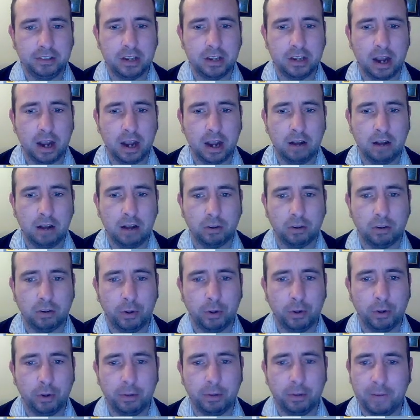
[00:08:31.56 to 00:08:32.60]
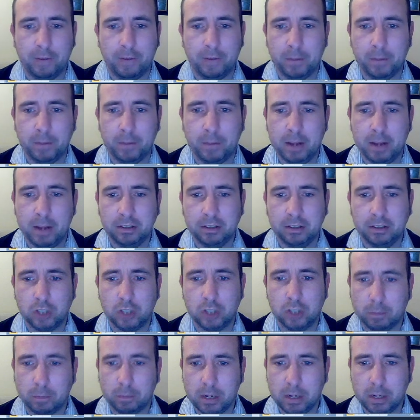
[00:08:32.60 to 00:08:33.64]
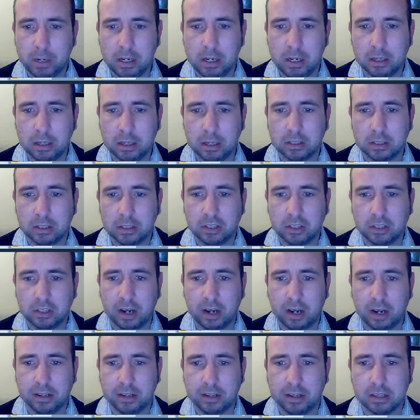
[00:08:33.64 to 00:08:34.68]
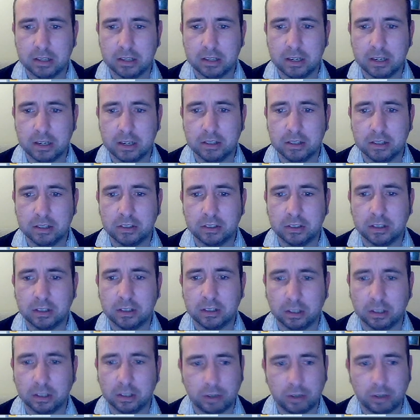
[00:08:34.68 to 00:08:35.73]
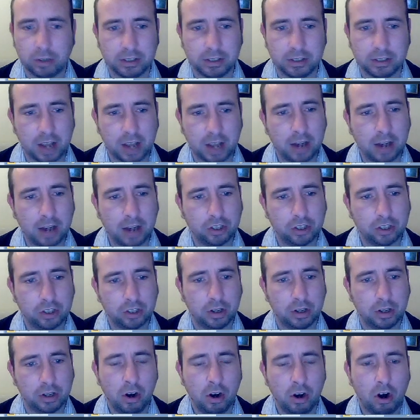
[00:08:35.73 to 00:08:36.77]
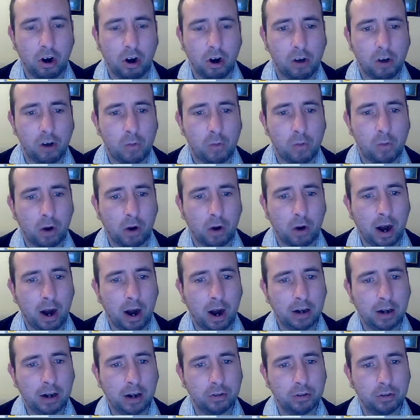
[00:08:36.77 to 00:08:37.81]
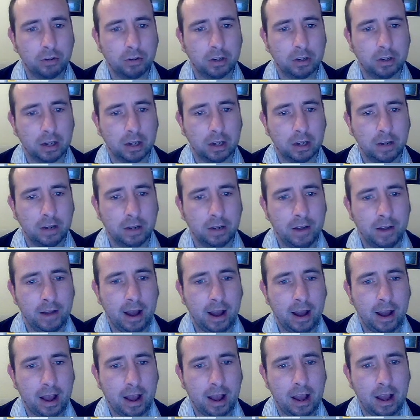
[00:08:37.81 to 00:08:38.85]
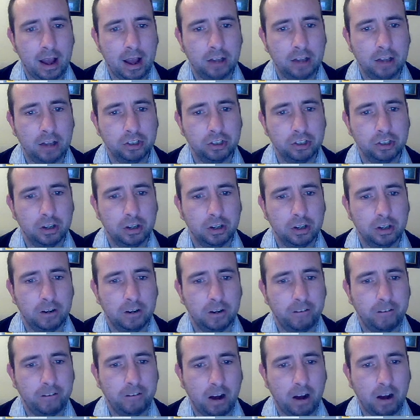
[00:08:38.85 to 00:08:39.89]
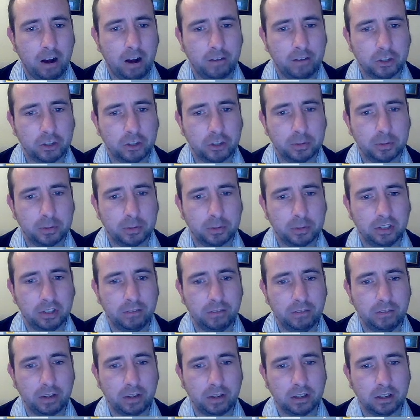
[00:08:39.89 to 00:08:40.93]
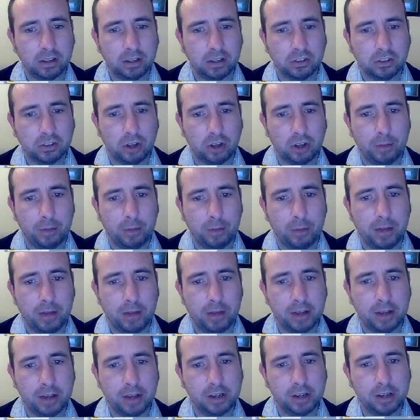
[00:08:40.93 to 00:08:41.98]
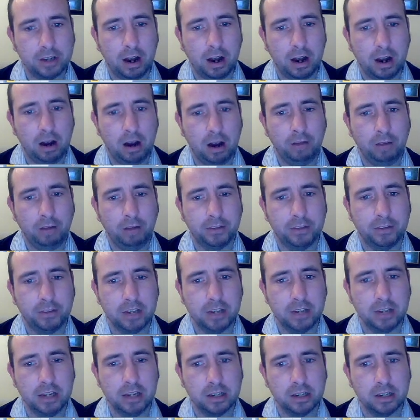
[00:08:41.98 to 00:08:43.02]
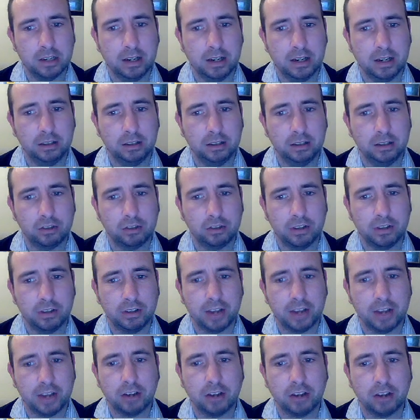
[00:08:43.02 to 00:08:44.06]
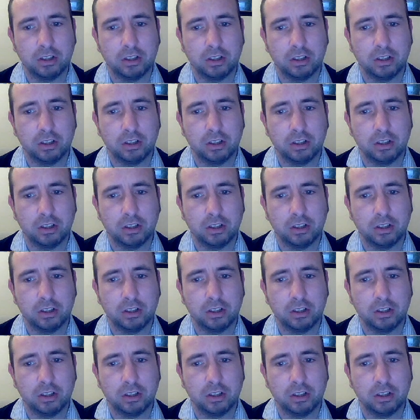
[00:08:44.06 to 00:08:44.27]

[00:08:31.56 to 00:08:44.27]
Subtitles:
algorithm, the message being signed is the transaction, or more accurately, a hash of a specific subnet of the data in the transaction.